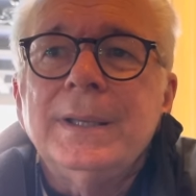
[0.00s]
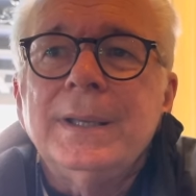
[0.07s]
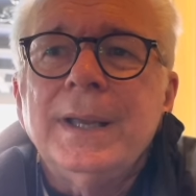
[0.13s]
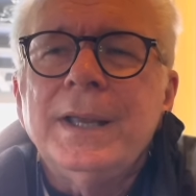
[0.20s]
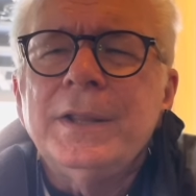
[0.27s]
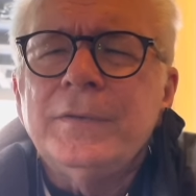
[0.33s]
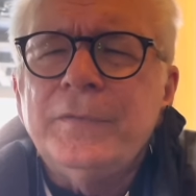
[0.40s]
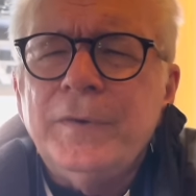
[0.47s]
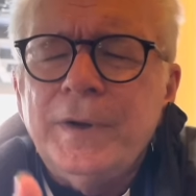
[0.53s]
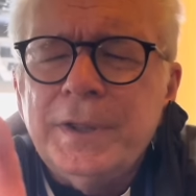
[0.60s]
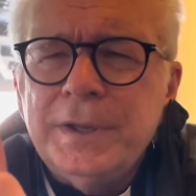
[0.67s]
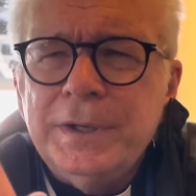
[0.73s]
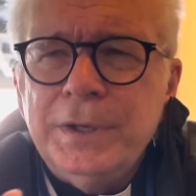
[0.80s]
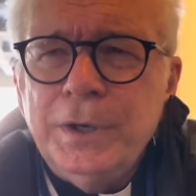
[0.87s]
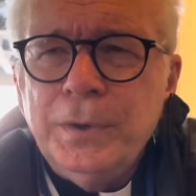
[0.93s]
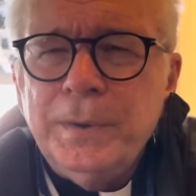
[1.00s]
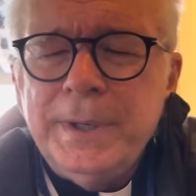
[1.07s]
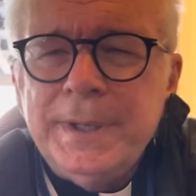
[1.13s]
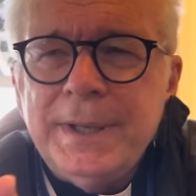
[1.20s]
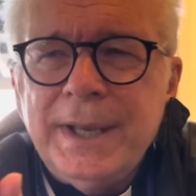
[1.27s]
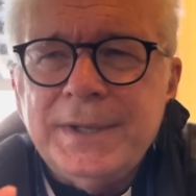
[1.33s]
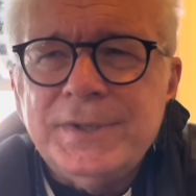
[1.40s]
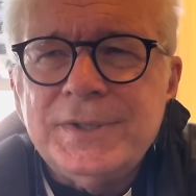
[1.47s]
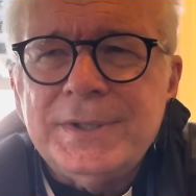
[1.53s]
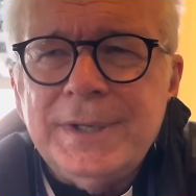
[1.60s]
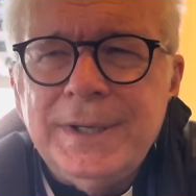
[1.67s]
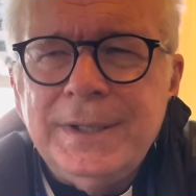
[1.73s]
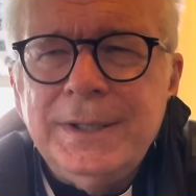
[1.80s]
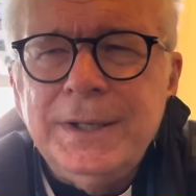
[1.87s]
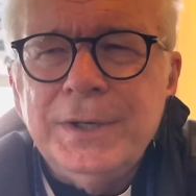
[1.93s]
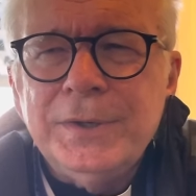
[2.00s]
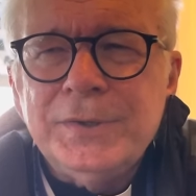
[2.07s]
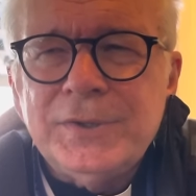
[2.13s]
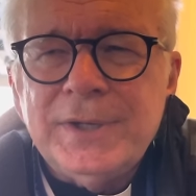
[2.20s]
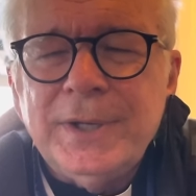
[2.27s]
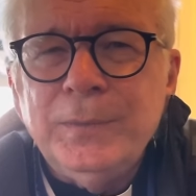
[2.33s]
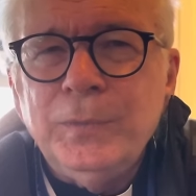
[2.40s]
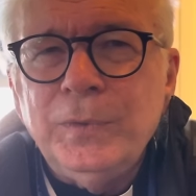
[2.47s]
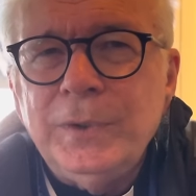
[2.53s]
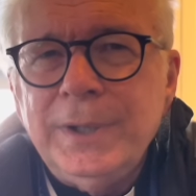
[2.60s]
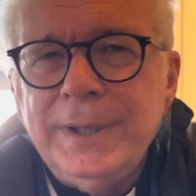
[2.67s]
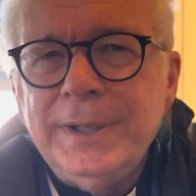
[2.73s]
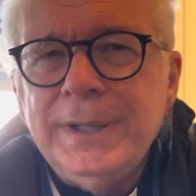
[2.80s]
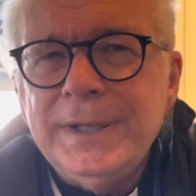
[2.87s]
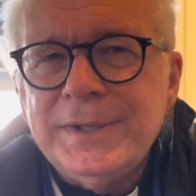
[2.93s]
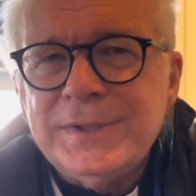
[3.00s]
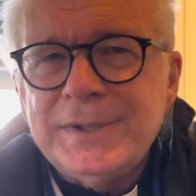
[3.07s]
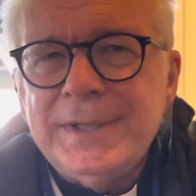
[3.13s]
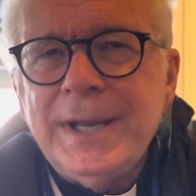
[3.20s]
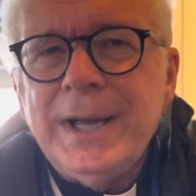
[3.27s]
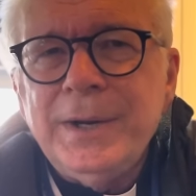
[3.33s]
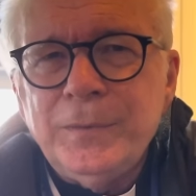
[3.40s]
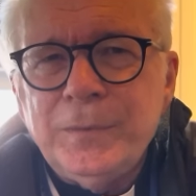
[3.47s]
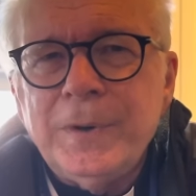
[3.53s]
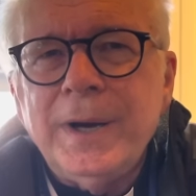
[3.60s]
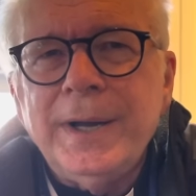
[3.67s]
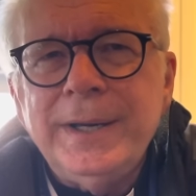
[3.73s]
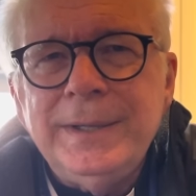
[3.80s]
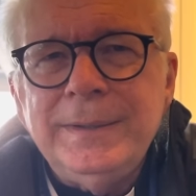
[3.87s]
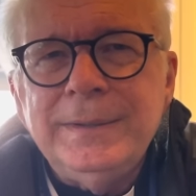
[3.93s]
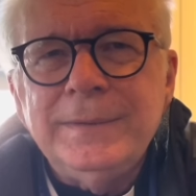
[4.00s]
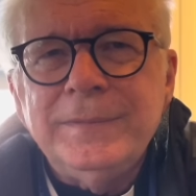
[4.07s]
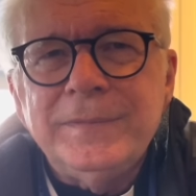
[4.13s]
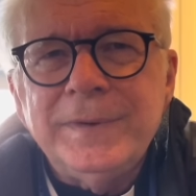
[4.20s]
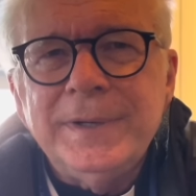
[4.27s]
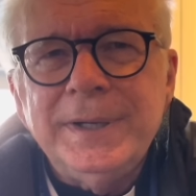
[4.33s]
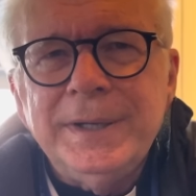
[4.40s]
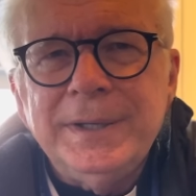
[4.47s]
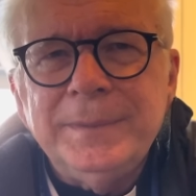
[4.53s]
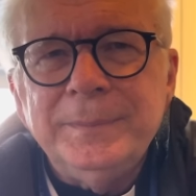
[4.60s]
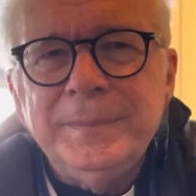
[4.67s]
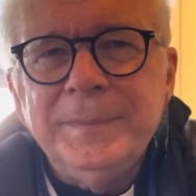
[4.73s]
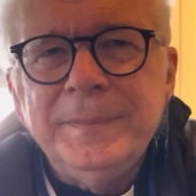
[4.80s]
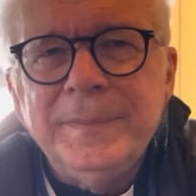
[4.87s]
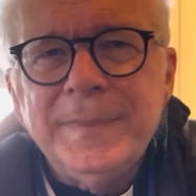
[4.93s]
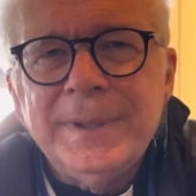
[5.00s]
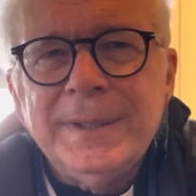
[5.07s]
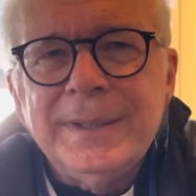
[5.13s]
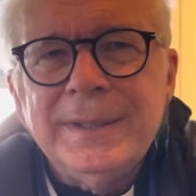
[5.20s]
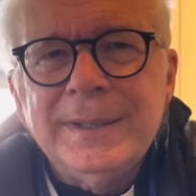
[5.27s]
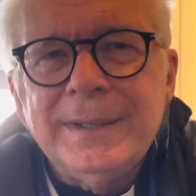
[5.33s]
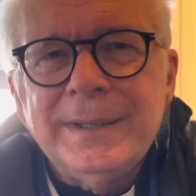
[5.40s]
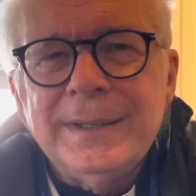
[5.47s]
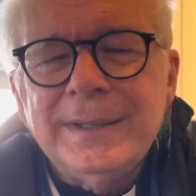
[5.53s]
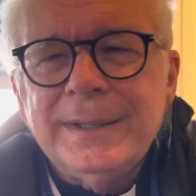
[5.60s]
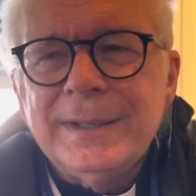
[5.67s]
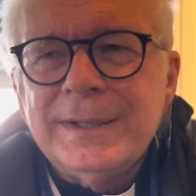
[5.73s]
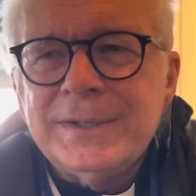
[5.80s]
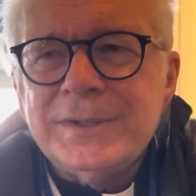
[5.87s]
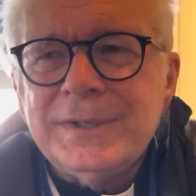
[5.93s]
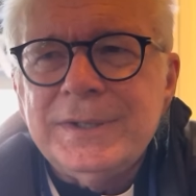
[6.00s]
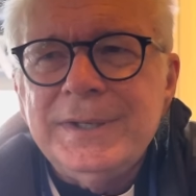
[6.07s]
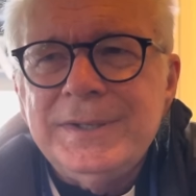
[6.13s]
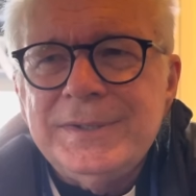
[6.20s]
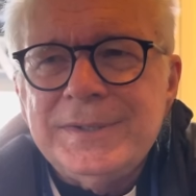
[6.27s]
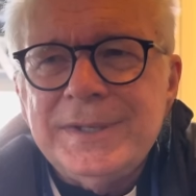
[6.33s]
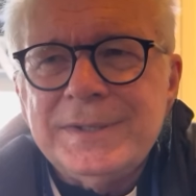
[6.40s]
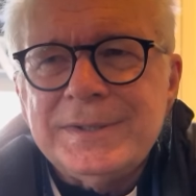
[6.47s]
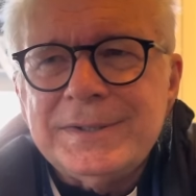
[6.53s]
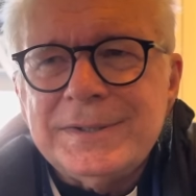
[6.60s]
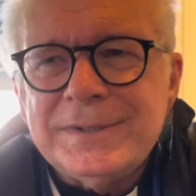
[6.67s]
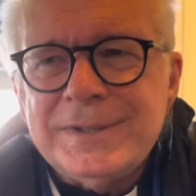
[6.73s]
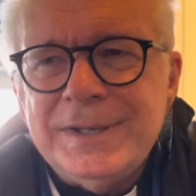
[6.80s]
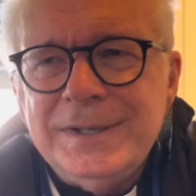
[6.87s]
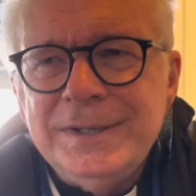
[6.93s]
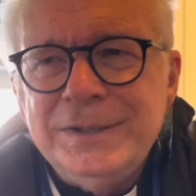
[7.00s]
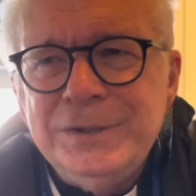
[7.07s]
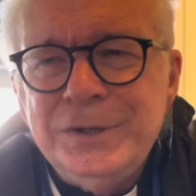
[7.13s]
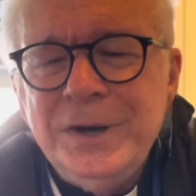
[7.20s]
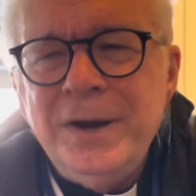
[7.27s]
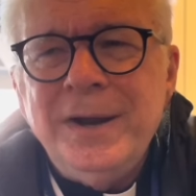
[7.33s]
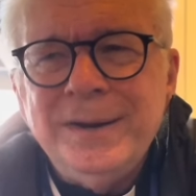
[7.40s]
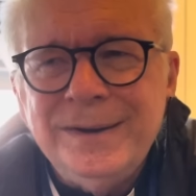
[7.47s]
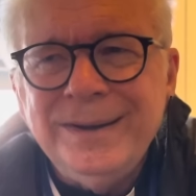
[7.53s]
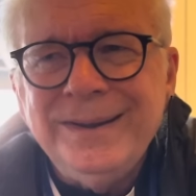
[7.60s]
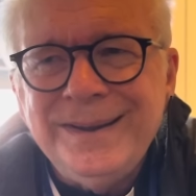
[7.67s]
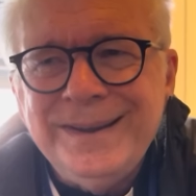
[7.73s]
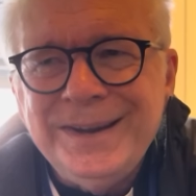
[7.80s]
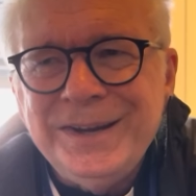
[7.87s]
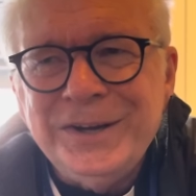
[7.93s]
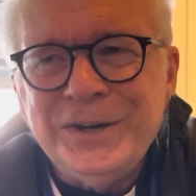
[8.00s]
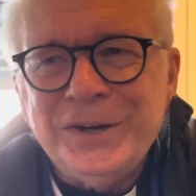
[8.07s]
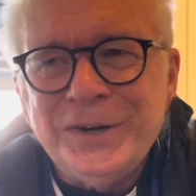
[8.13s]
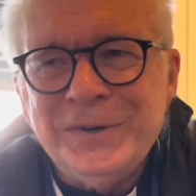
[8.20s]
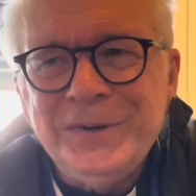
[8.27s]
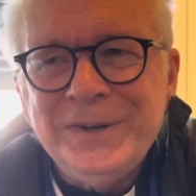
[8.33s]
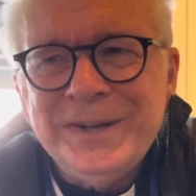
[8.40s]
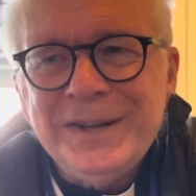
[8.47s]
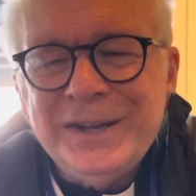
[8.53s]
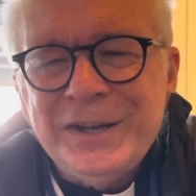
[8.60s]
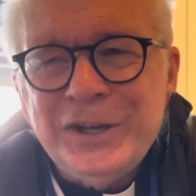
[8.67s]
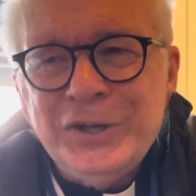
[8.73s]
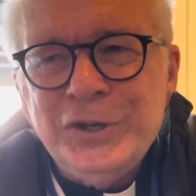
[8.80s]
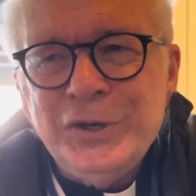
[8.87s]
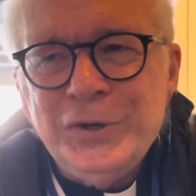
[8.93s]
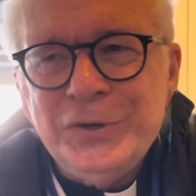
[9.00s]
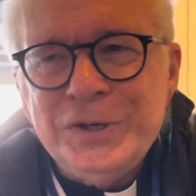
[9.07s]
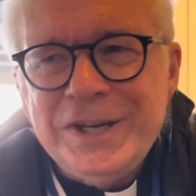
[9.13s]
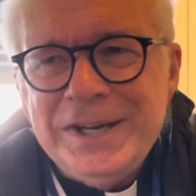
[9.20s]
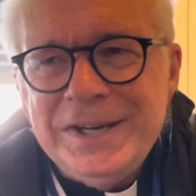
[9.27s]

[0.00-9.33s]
And the father, knowing that son, knows that one is not right for him. So he says, "Son, you know, you